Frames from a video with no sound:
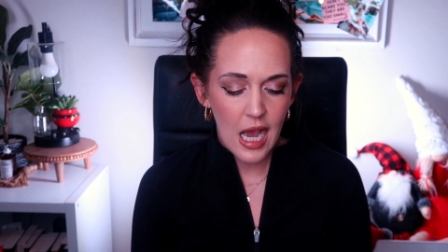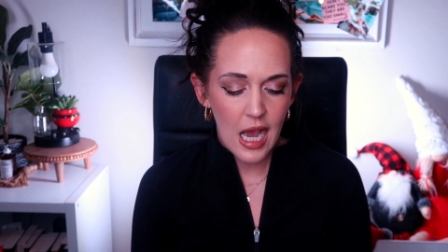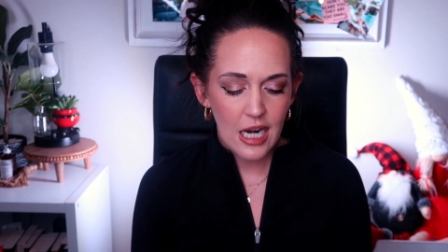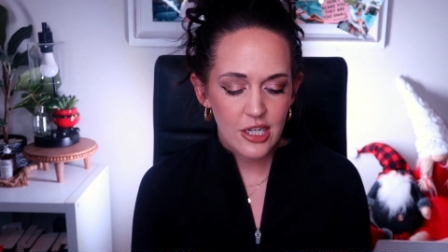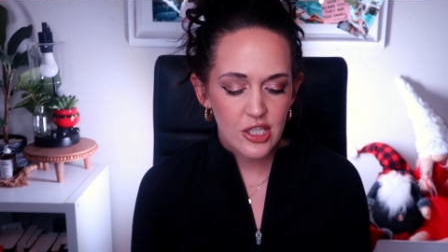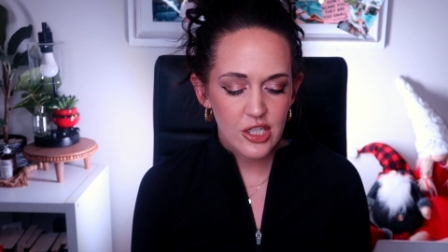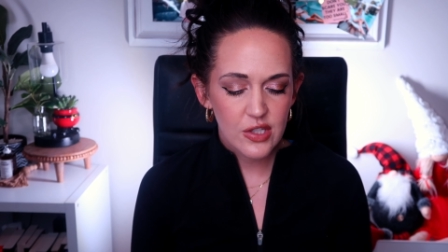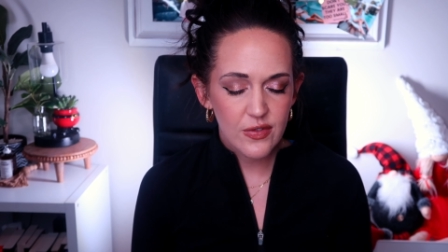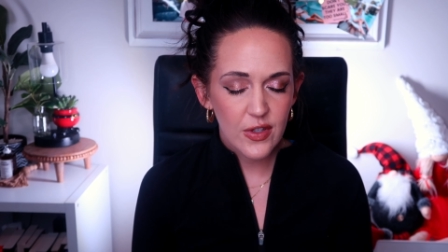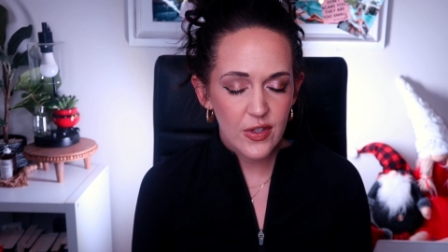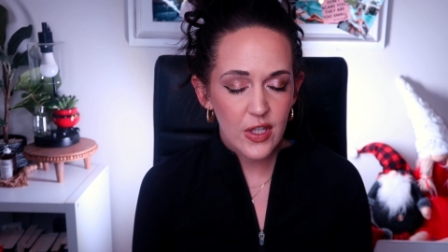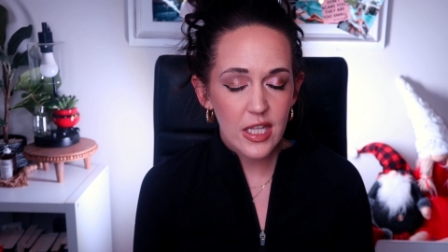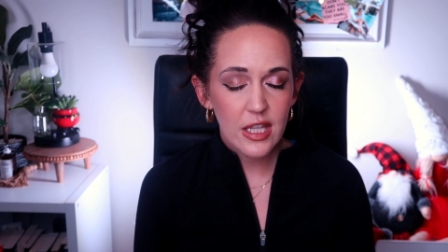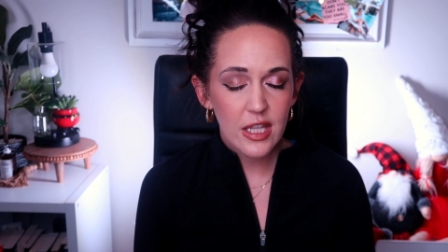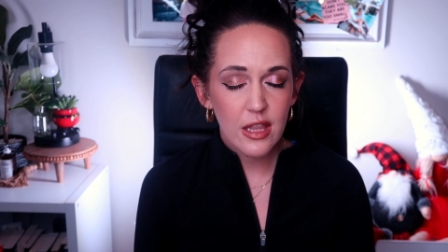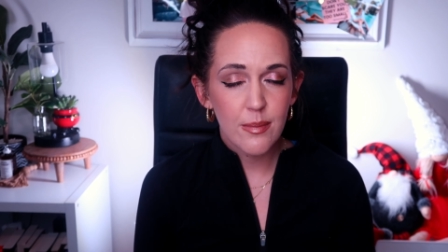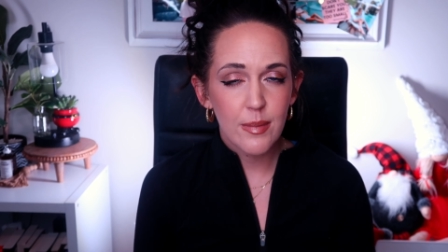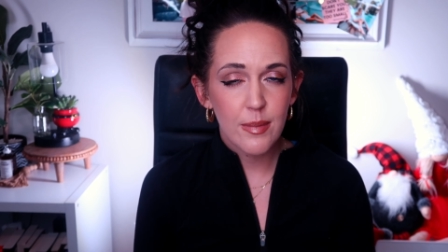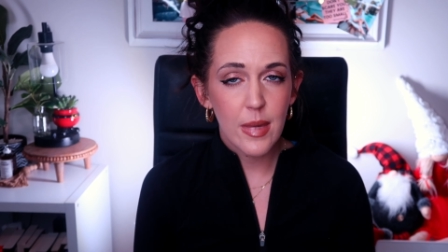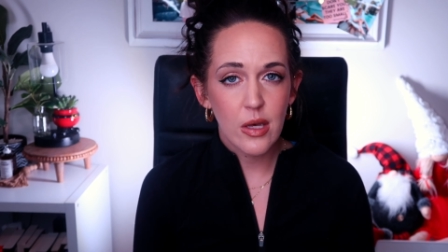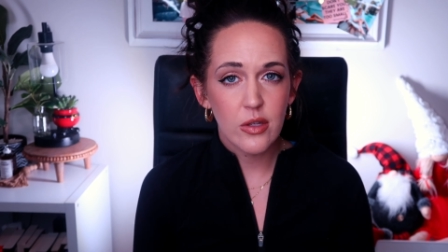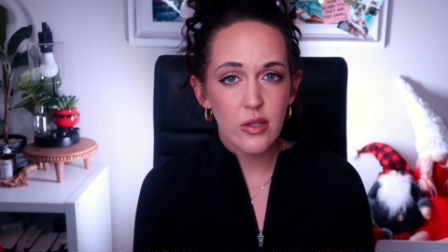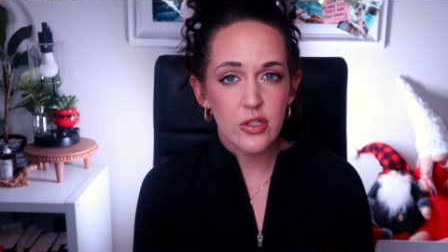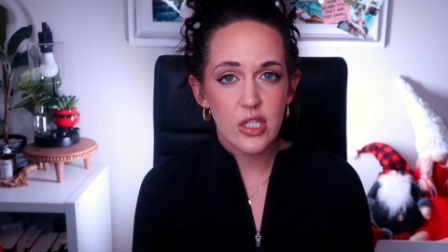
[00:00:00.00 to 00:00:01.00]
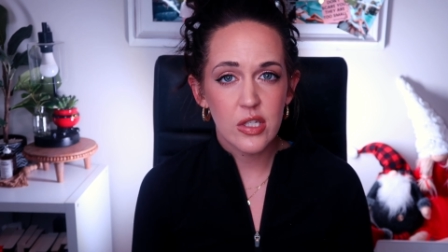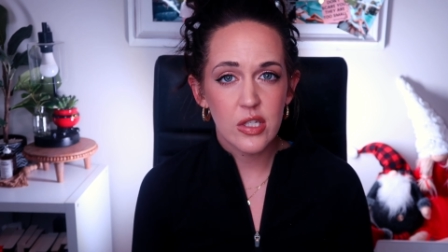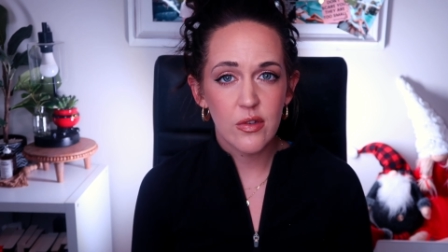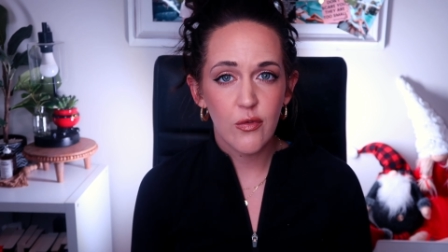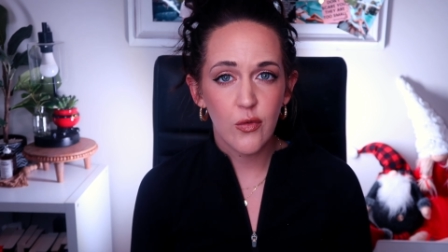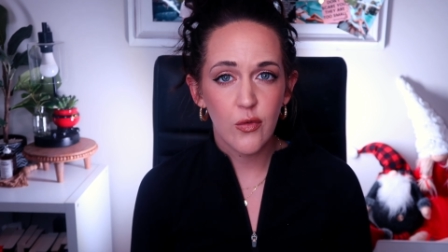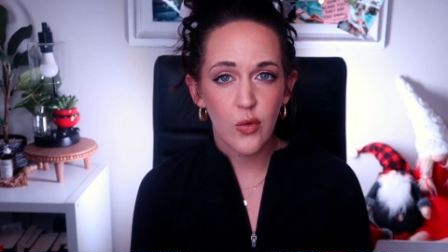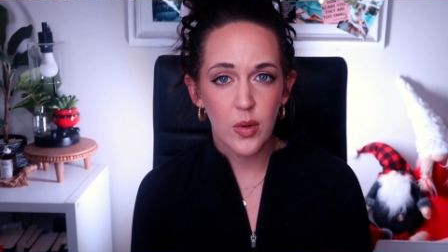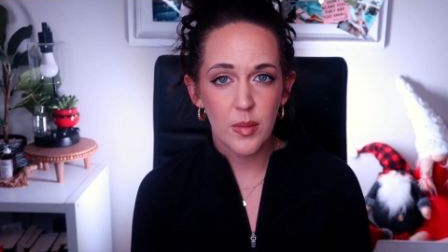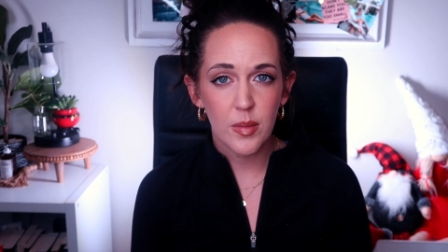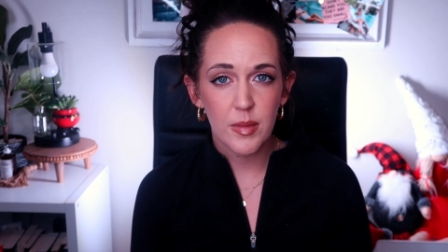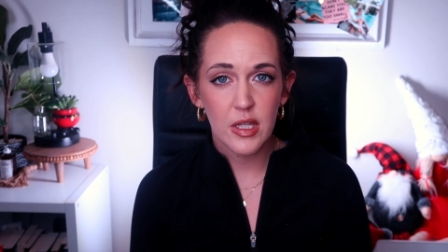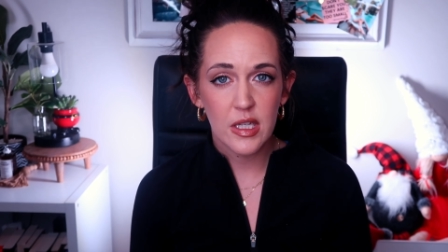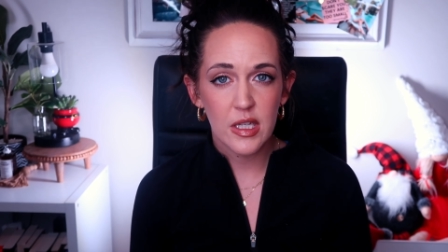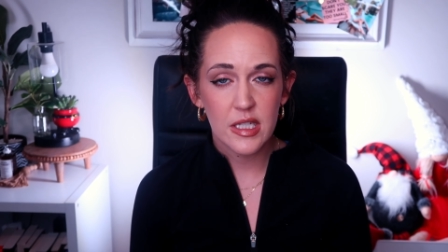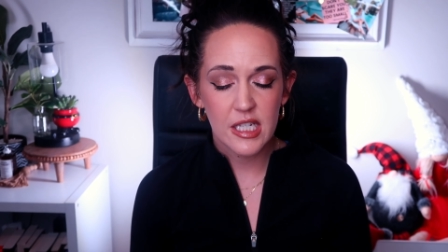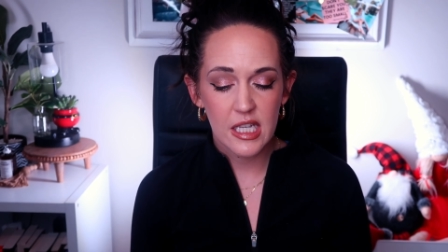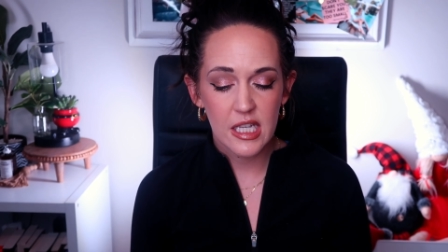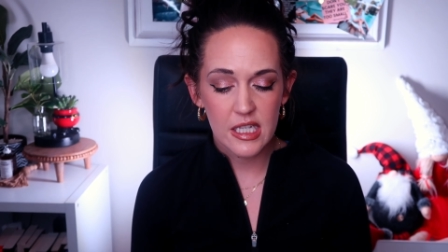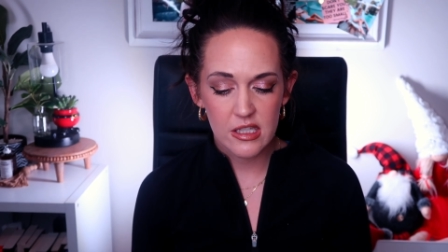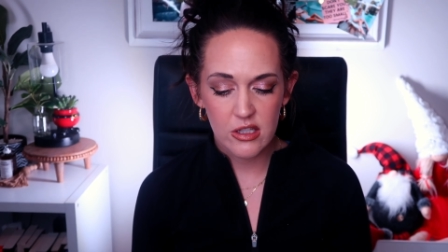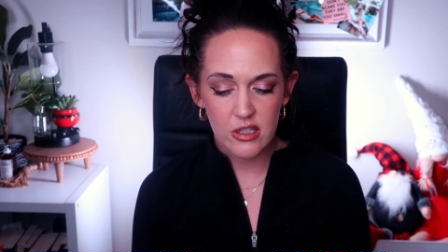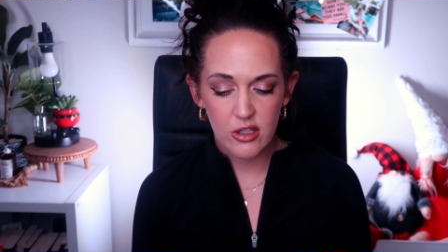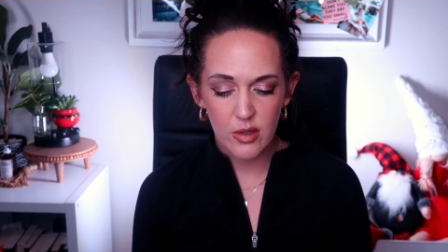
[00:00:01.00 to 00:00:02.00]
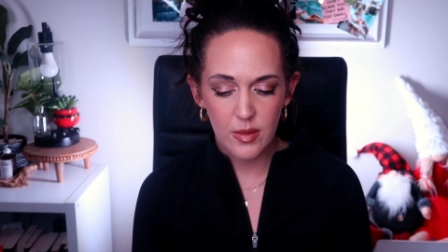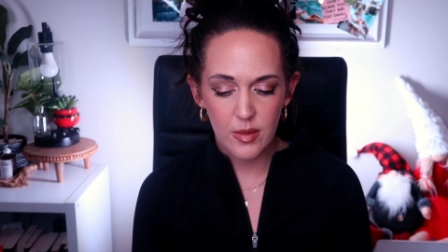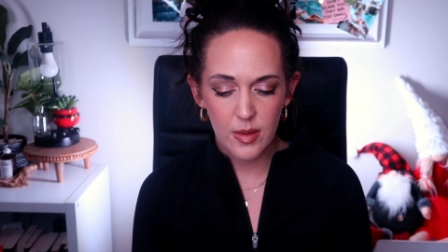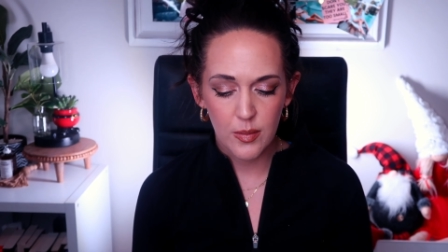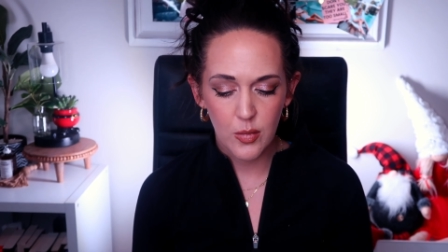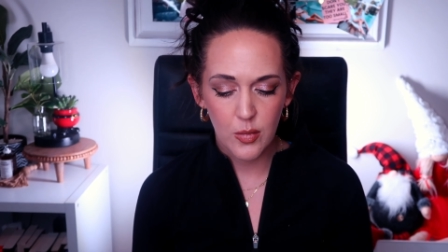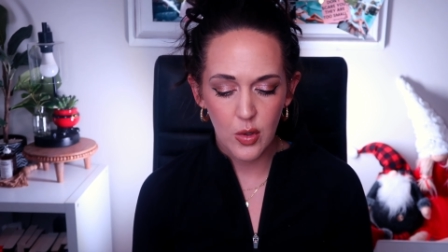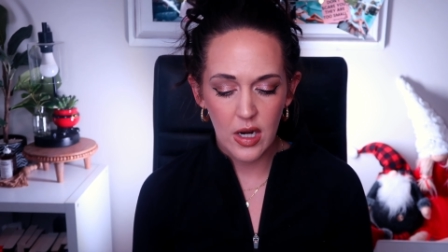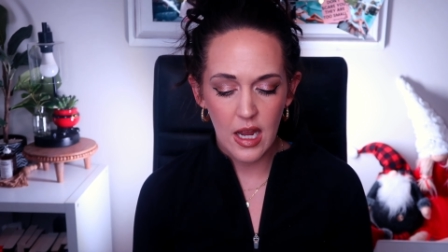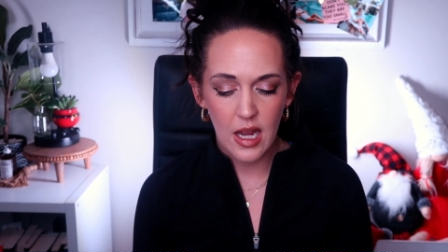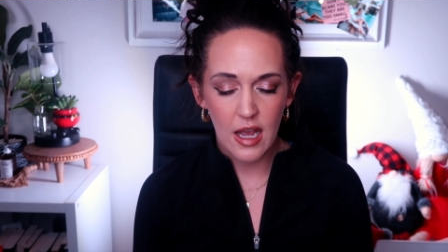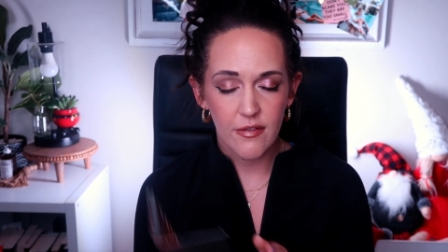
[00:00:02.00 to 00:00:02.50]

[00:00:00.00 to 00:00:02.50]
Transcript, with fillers: I just feel like the Melt formula takes a little bit more